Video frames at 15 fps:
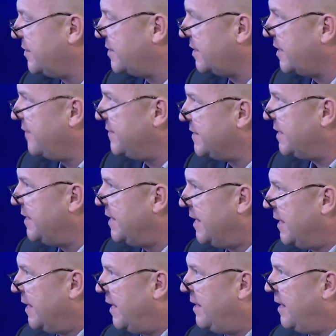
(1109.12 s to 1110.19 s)
Just give us
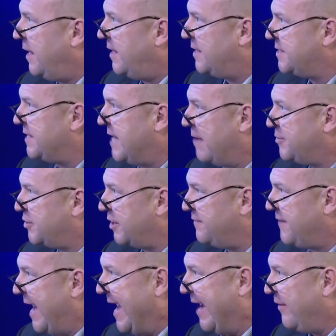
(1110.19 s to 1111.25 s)
a snapshot
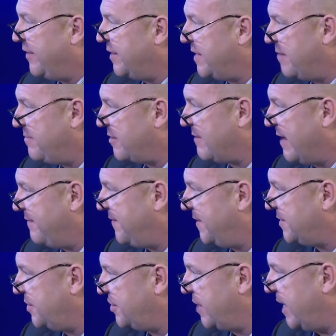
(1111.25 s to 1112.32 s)
of how the demographics are